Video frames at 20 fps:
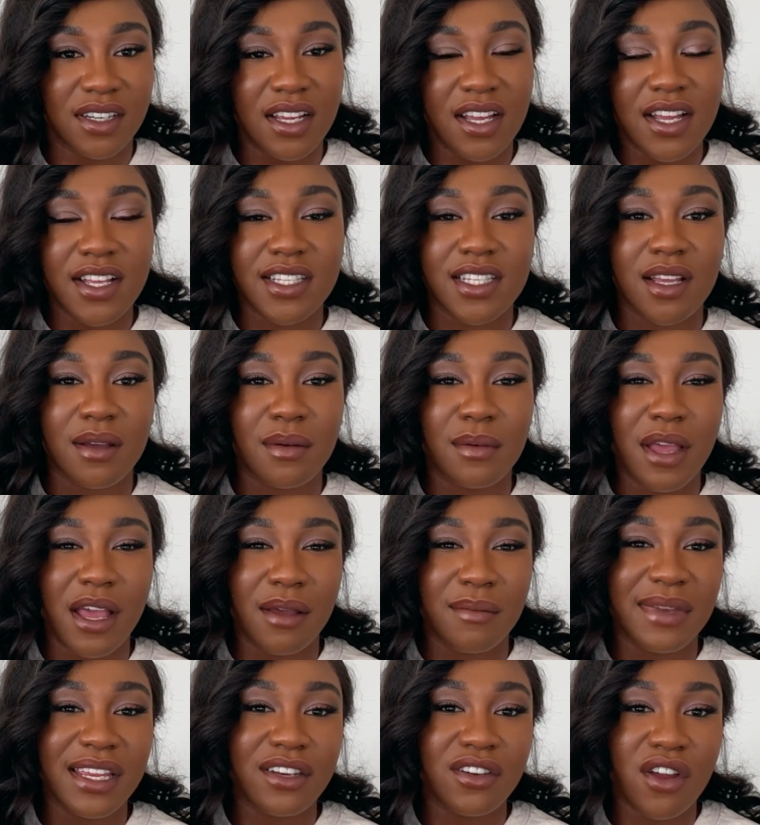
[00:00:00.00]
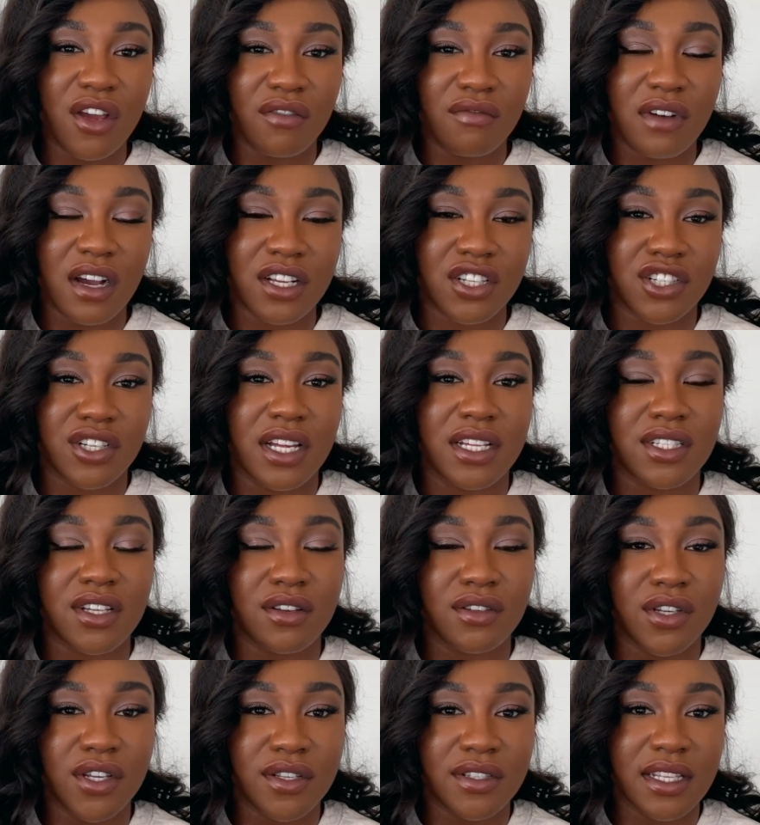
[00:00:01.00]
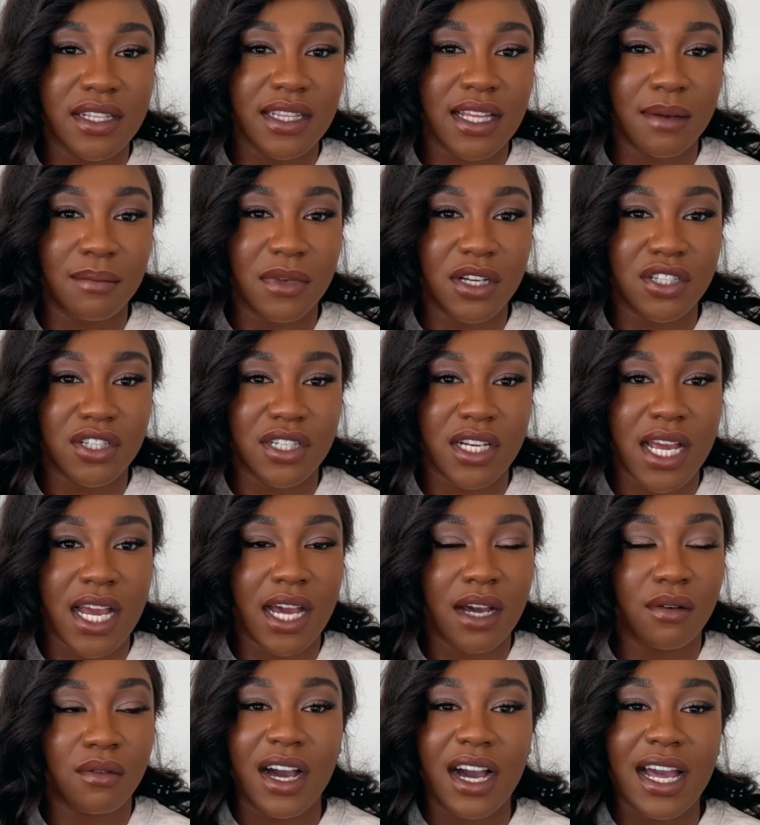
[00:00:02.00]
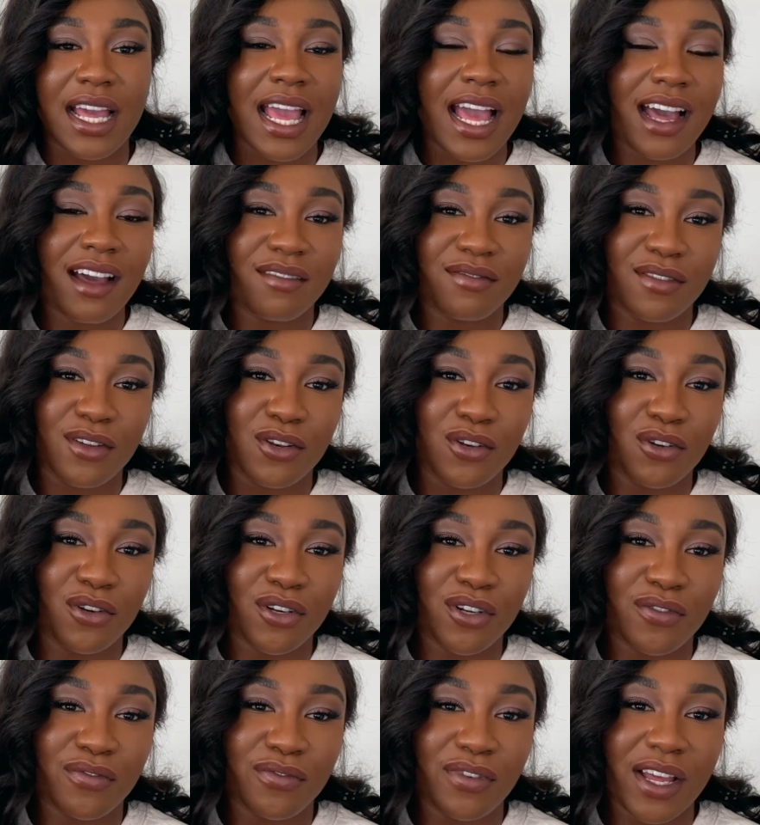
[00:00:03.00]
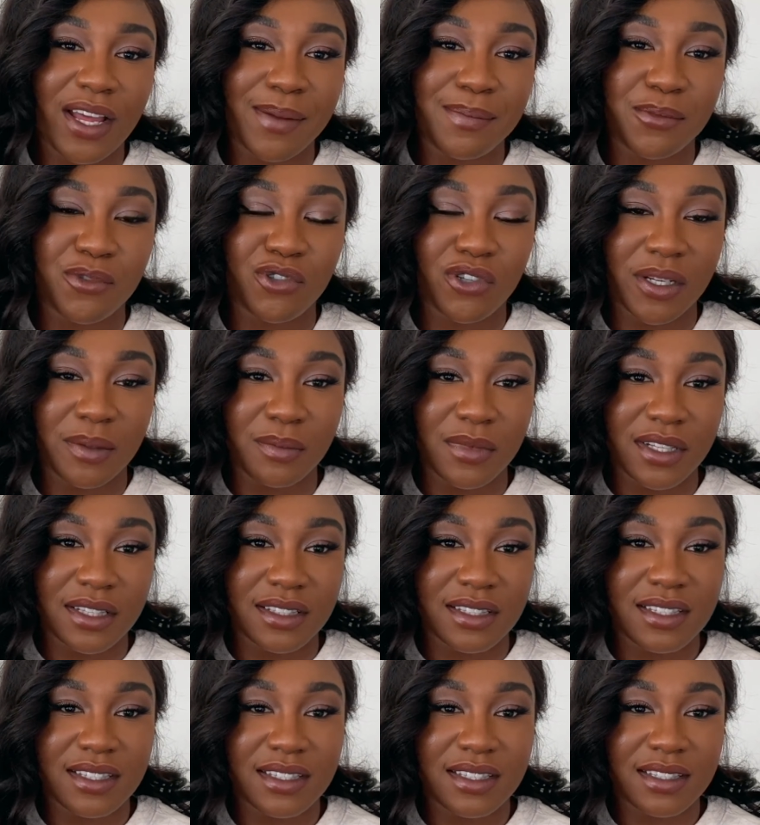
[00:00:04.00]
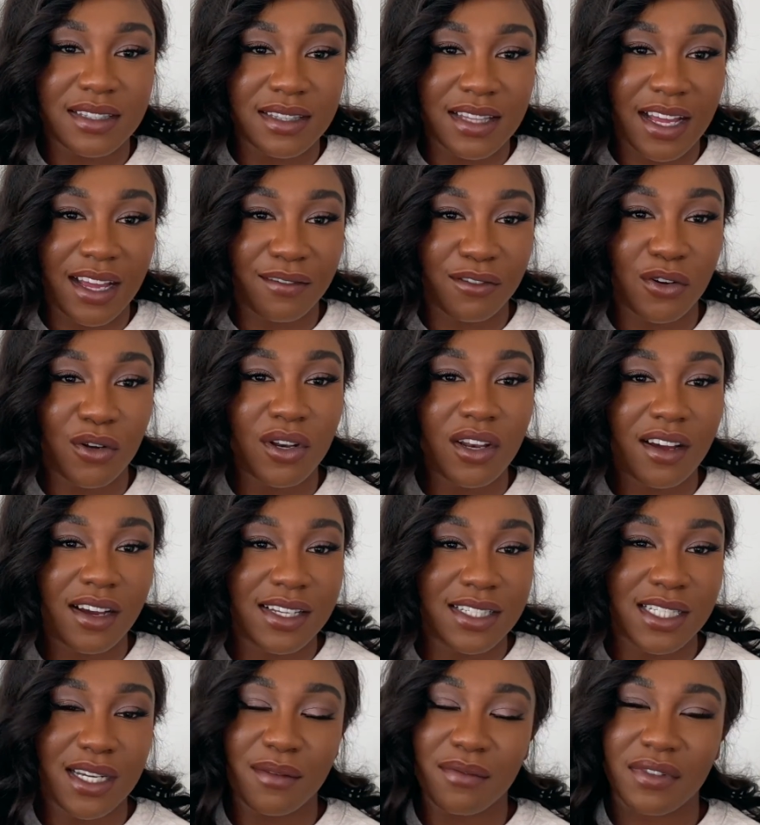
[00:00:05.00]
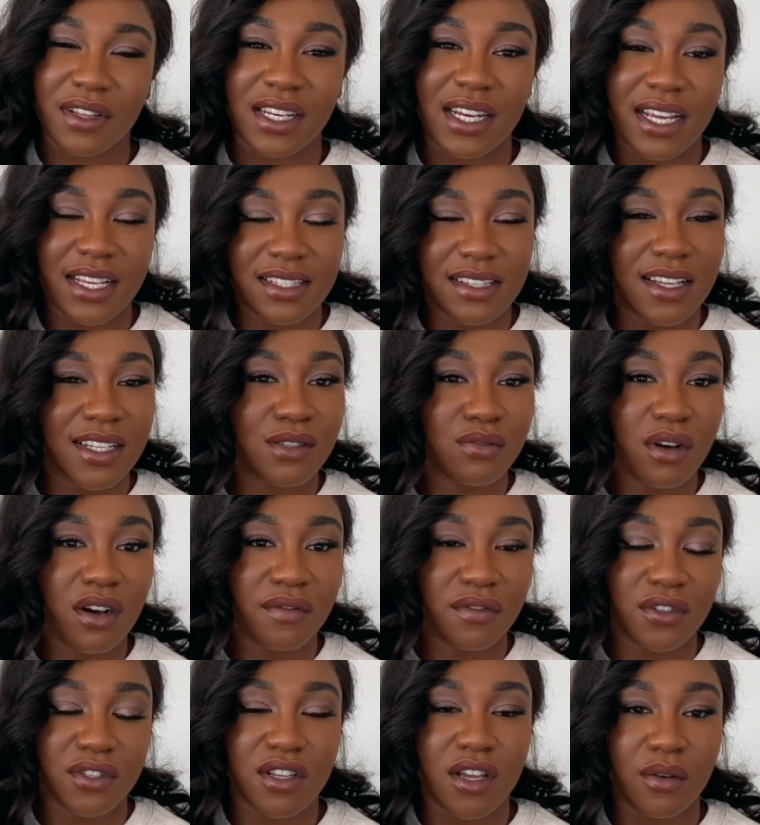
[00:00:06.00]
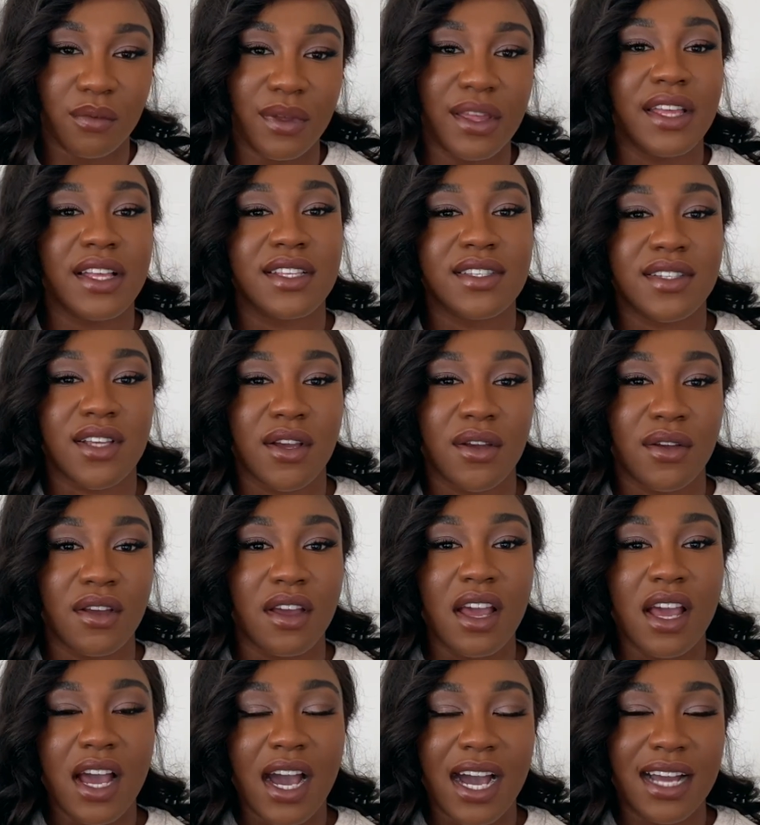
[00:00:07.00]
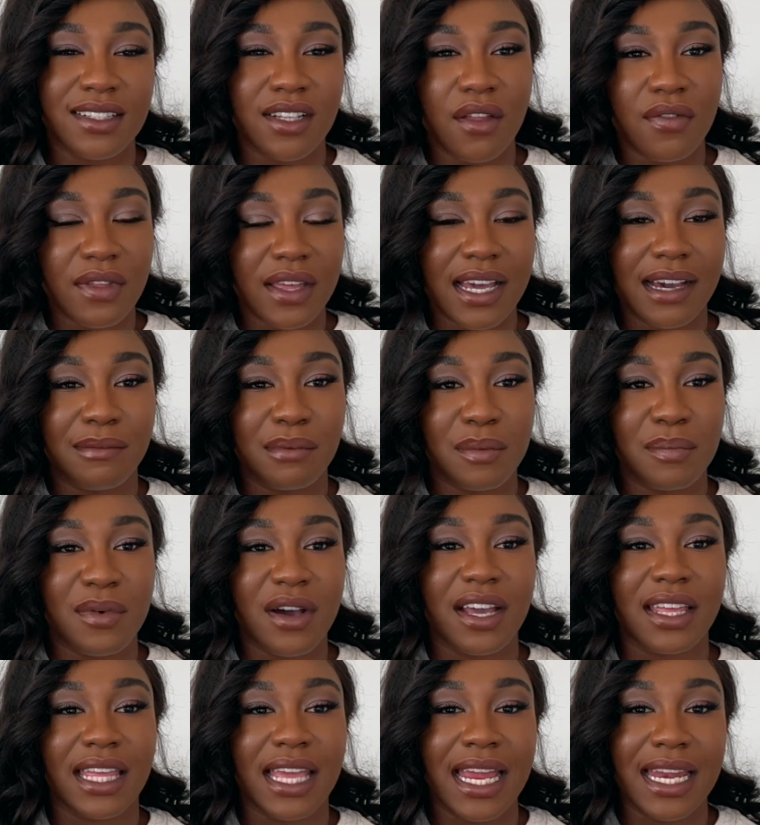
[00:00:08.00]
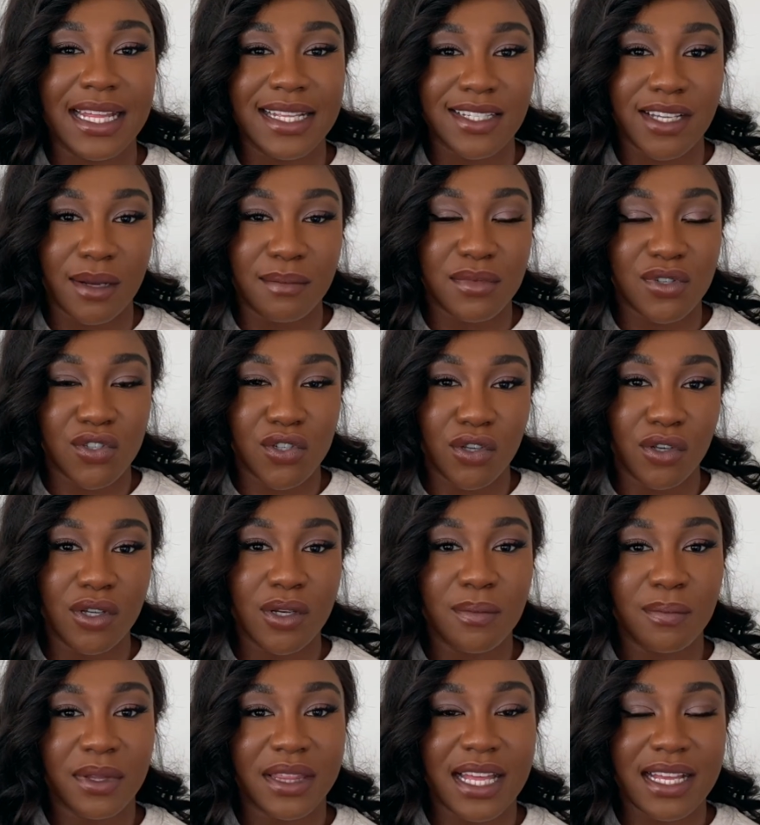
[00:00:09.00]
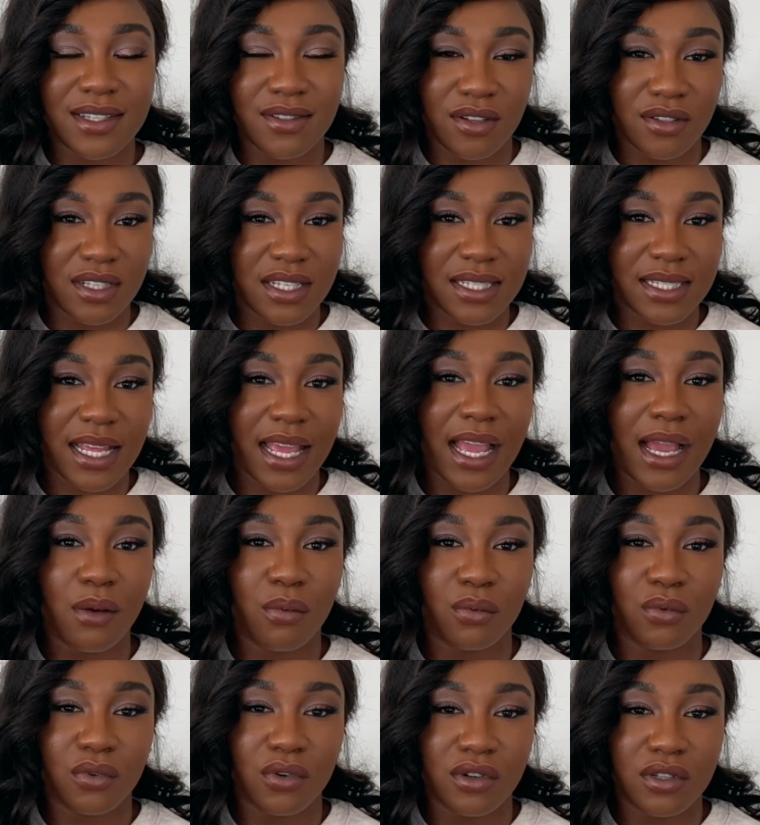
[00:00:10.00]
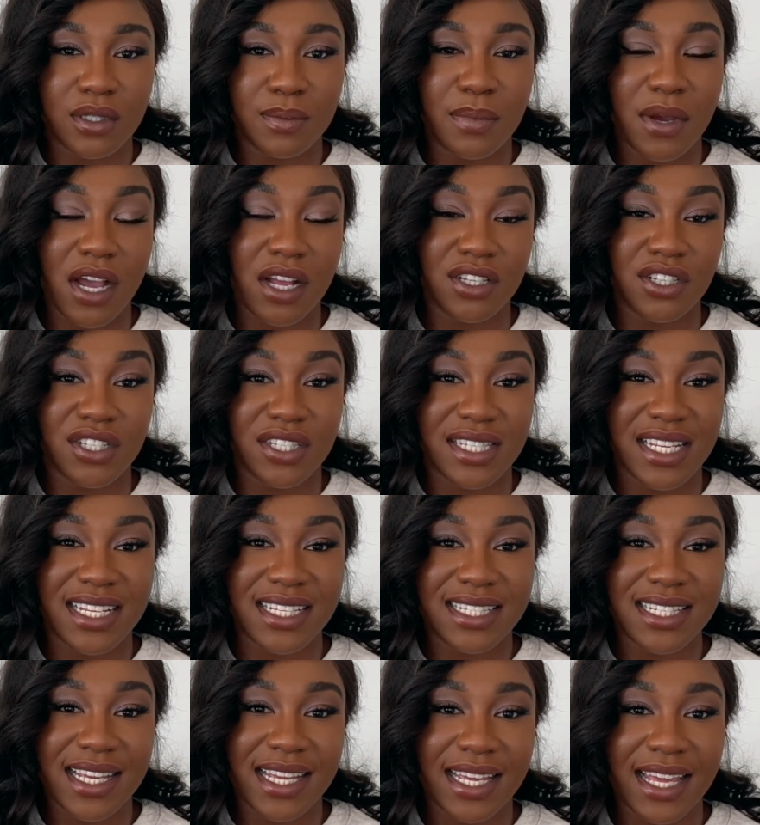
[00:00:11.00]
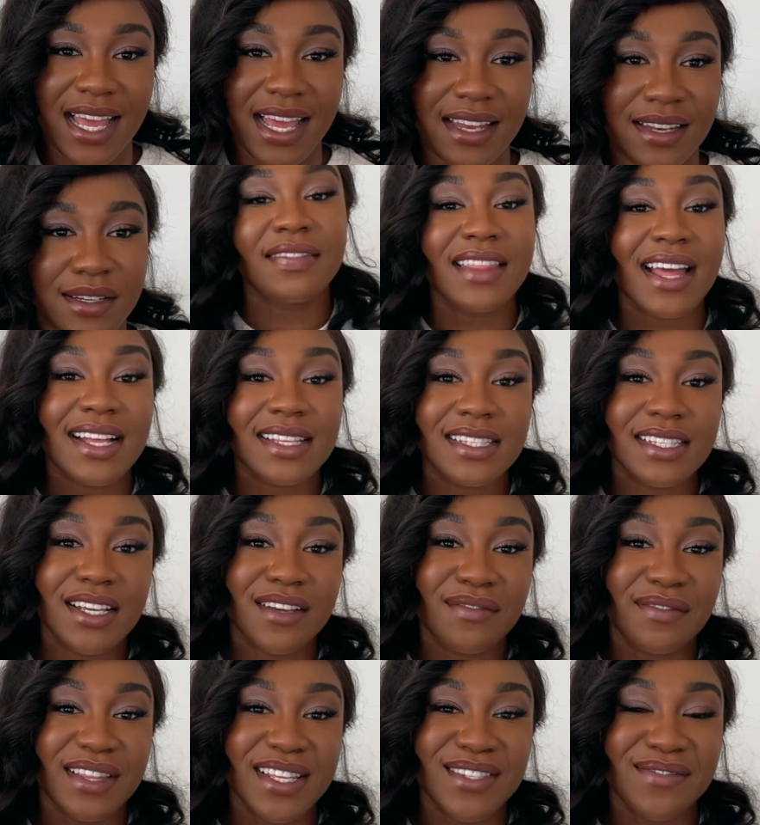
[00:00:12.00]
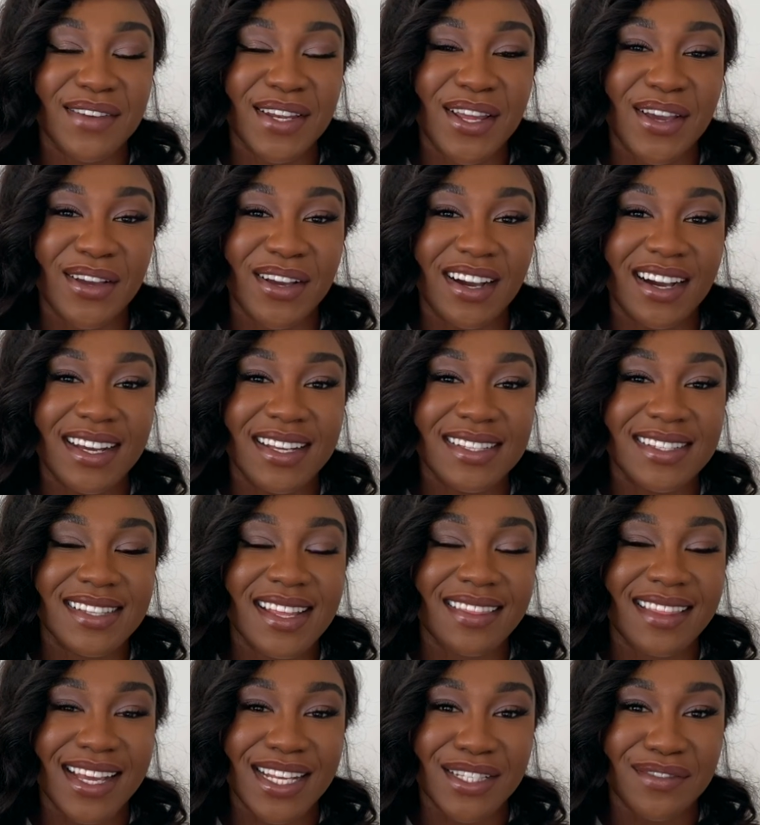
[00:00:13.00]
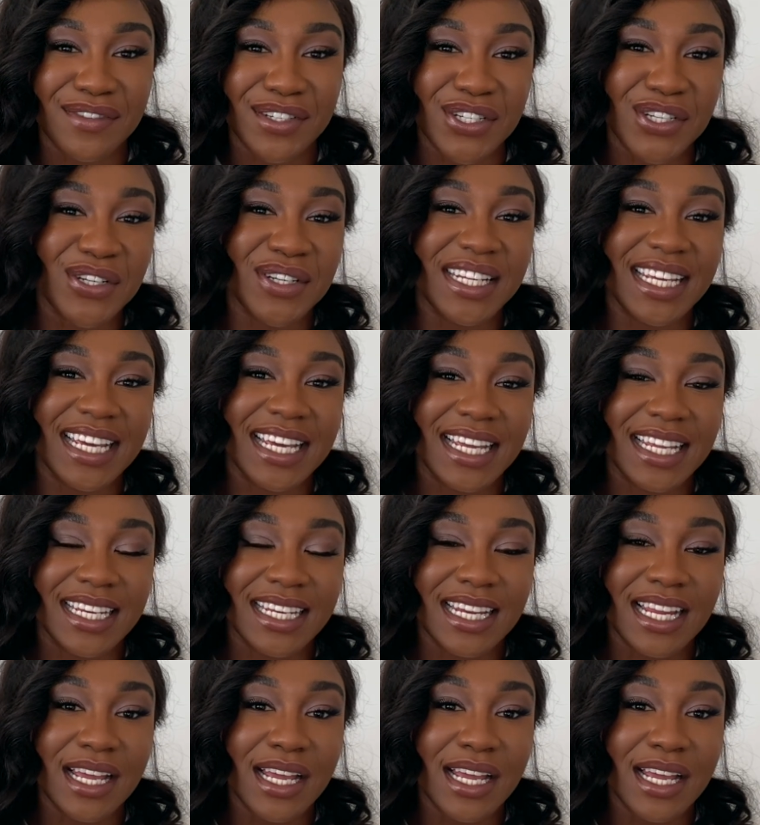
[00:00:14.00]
So I'm in no rush and I don't use it that much now. I have a lot of treatments that I've got lined up for the next like 12 or so weeks. So I don't think I'll be buying it anytime soon, but that's not to say I will not purchase it again. That's it for this video, guys. Thanks for tuning in.